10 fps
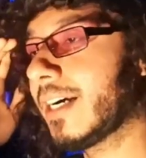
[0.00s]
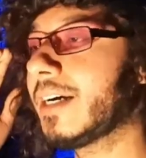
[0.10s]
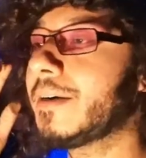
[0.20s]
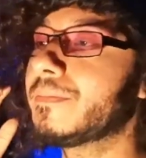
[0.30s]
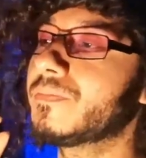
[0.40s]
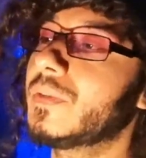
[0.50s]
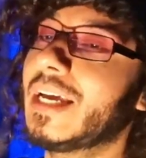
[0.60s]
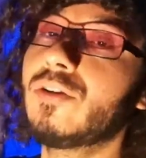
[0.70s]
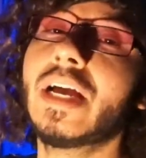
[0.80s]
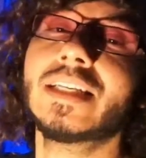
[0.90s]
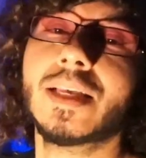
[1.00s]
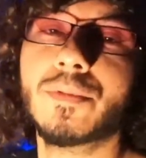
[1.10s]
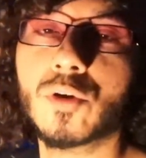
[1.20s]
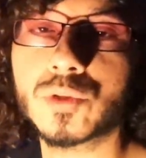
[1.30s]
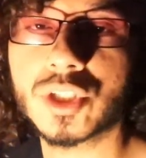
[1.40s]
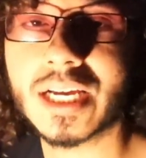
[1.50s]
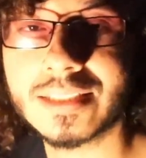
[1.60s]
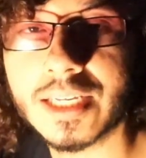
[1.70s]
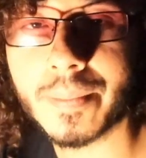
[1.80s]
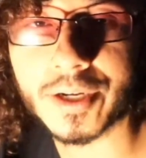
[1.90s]
Um, yeah, you guys, let me know what you
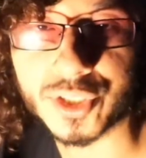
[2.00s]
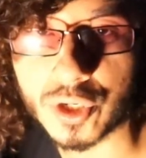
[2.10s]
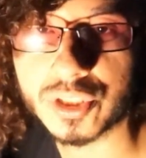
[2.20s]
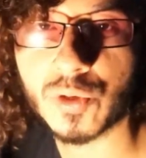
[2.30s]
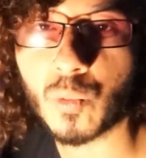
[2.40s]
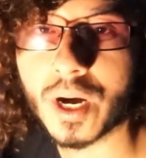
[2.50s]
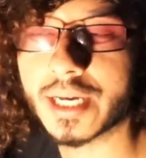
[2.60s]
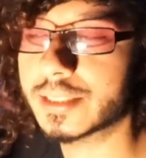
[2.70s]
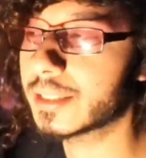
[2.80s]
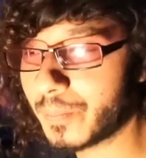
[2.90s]
guys think about Charleston White.